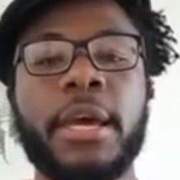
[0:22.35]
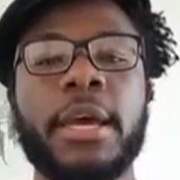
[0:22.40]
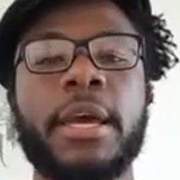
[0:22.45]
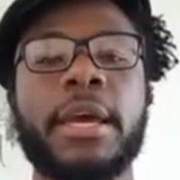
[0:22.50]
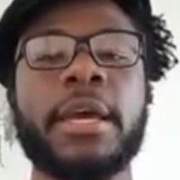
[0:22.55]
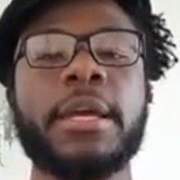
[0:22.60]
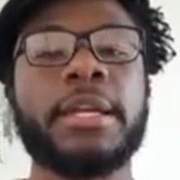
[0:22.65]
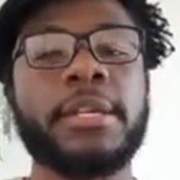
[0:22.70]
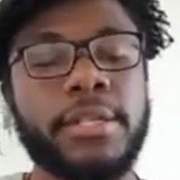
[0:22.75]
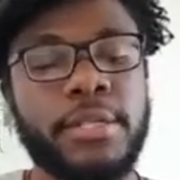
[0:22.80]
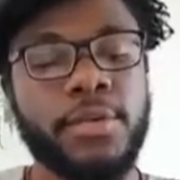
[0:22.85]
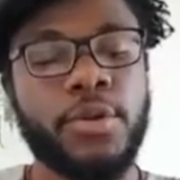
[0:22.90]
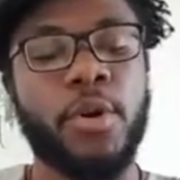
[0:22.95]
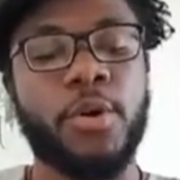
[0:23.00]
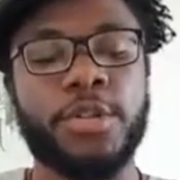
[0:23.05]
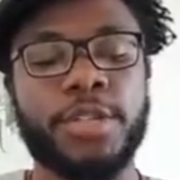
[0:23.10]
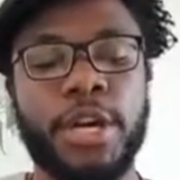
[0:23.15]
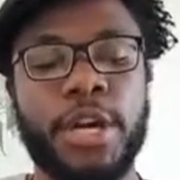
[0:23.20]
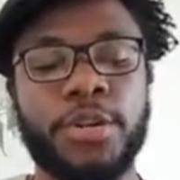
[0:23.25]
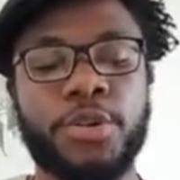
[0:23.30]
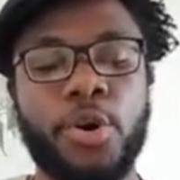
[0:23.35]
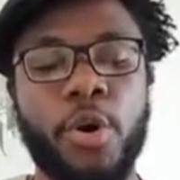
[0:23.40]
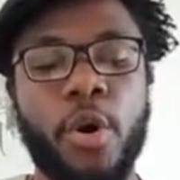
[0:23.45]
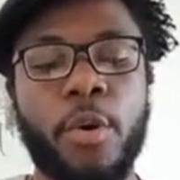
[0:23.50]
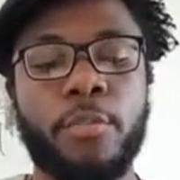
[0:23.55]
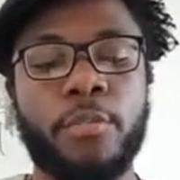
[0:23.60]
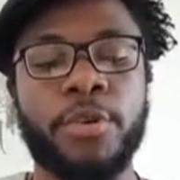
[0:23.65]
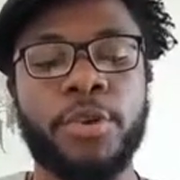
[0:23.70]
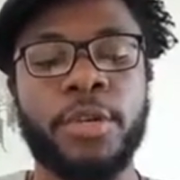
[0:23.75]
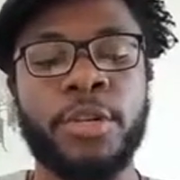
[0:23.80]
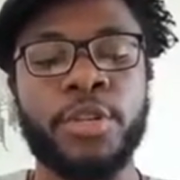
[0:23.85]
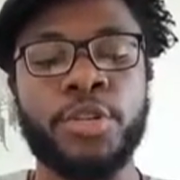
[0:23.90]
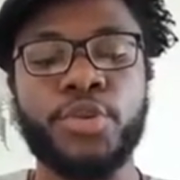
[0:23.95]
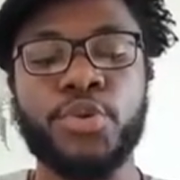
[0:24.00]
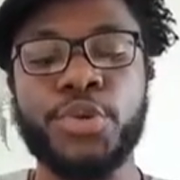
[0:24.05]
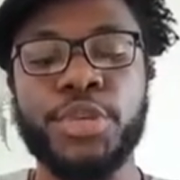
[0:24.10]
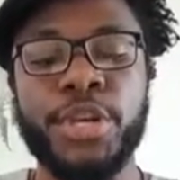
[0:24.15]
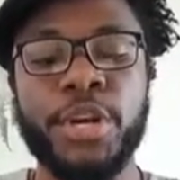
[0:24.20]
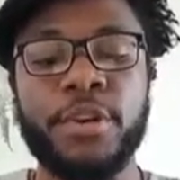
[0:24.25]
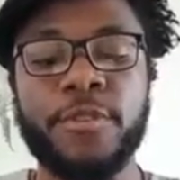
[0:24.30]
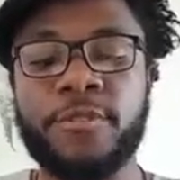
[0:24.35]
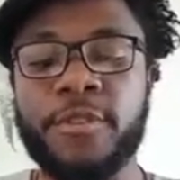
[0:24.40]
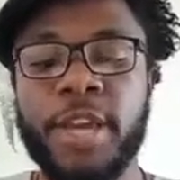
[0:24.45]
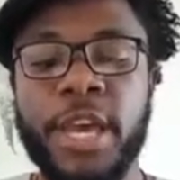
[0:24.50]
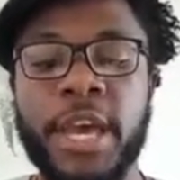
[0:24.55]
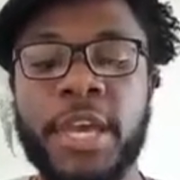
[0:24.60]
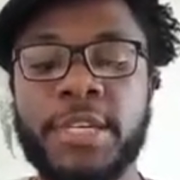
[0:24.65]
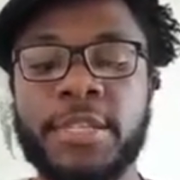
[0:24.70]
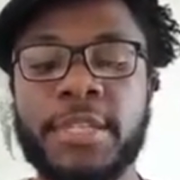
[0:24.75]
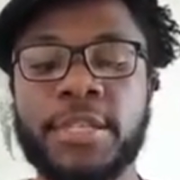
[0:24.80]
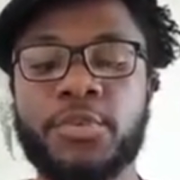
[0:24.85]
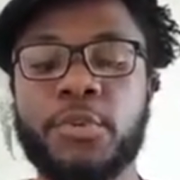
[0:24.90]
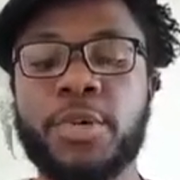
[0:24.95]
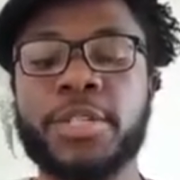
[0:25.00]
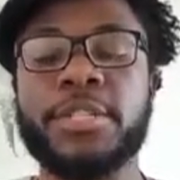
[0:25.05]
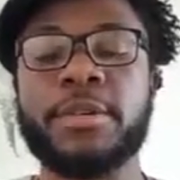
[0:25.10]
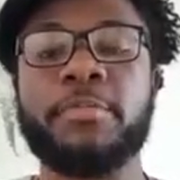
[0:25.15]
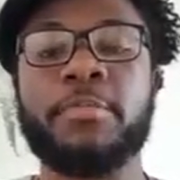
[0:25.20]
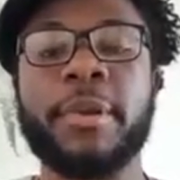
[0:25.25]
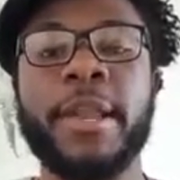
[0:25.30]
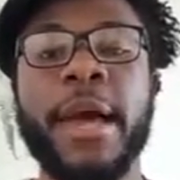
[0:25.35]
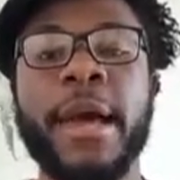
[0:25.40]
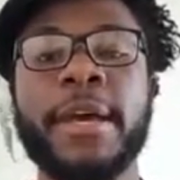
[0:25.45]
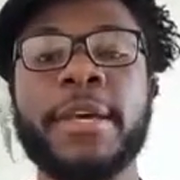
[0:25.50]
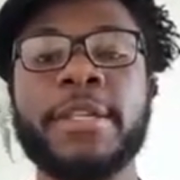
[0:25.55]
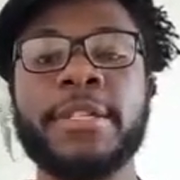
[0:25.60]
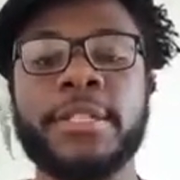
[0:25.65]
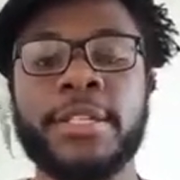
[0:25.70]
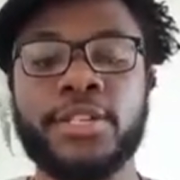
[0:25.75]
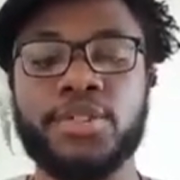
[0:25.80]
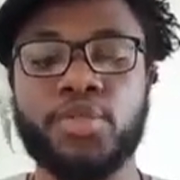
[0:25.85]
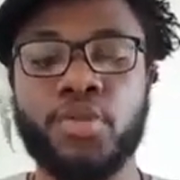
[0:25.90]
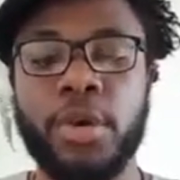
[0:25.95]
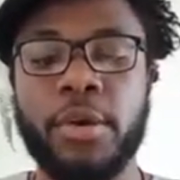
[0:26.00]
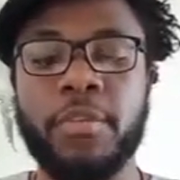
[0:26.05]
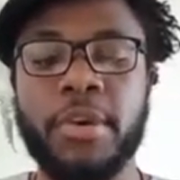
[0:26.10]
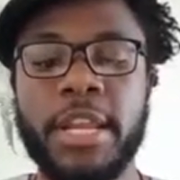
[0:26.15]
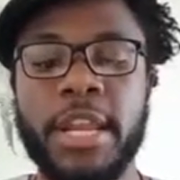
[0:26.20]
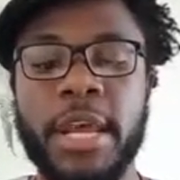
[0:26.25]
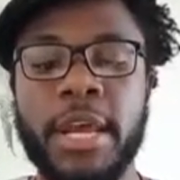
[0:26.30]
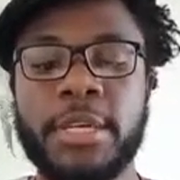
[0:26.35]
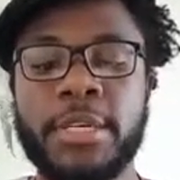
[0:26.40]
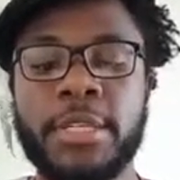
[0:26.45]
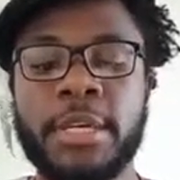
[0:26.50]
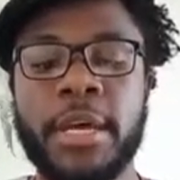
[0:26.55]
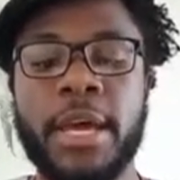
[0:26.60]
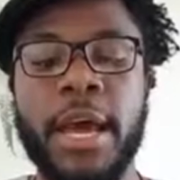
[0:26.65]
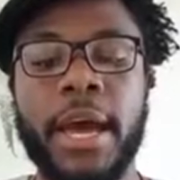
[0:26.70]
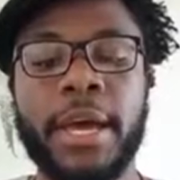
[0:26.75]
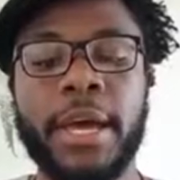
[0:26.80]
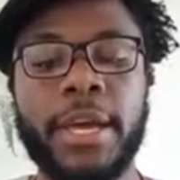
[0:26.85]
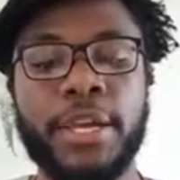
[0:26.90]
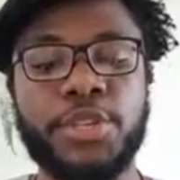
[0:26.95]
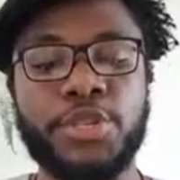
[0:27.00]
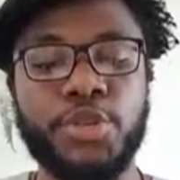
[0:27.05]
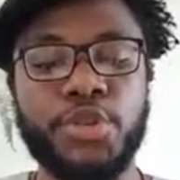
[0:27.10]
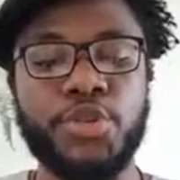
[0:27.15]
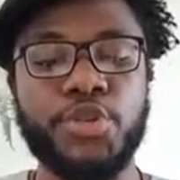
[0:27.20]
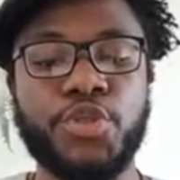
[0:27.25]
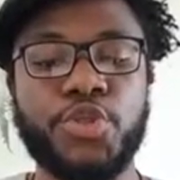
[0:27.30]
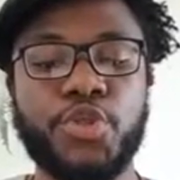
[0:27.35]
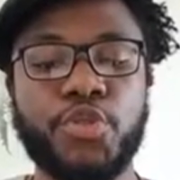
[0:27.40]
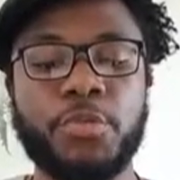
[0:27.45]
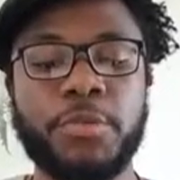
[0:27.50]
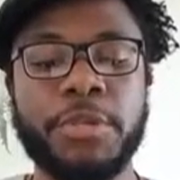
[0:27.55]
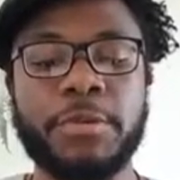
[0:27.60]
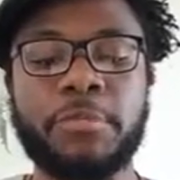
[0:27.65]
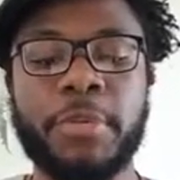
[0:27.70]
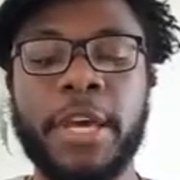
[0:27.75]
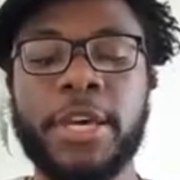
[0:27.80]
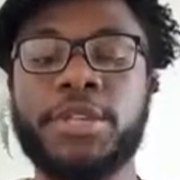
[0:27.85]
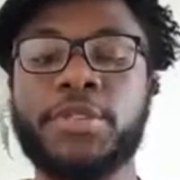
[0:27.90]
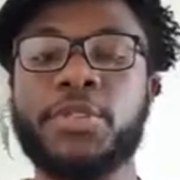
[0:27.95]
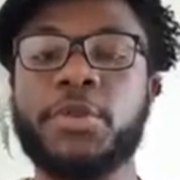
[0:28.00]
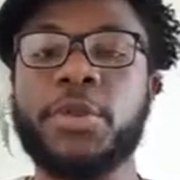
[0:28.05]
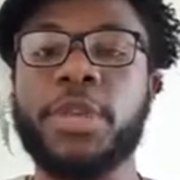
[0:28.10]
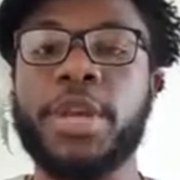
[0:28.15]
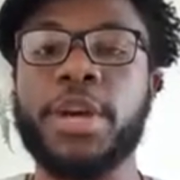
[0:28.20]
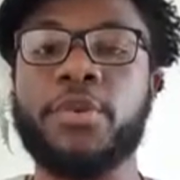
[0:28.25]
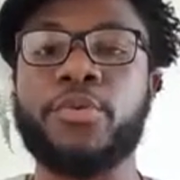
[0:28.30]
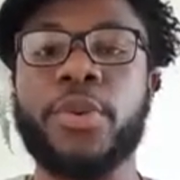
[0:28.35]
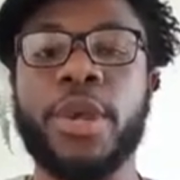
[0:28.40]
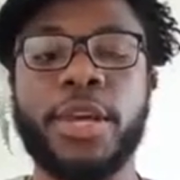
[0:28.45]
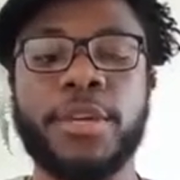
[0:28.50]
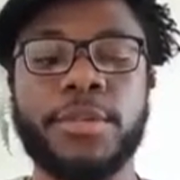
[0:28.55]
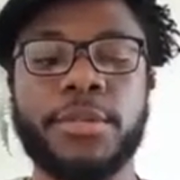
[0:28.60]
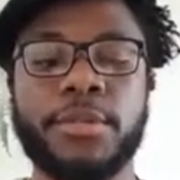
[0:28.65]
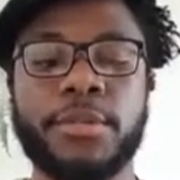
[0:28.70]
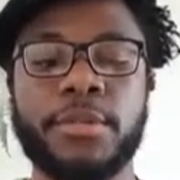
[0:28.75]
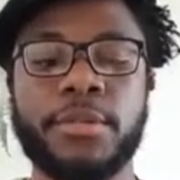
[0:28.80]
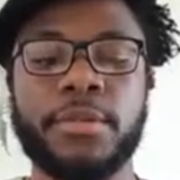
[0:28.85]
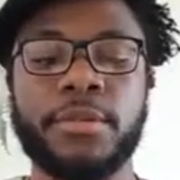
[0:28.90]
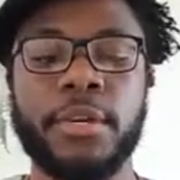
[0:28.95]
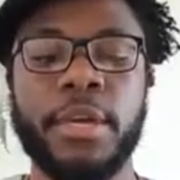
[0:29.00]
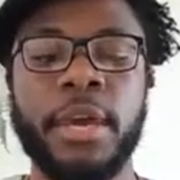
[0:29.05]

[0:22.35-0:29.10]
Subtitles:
It is not uncommon to hear of cases where suppliers discriminate against consumers based on their race.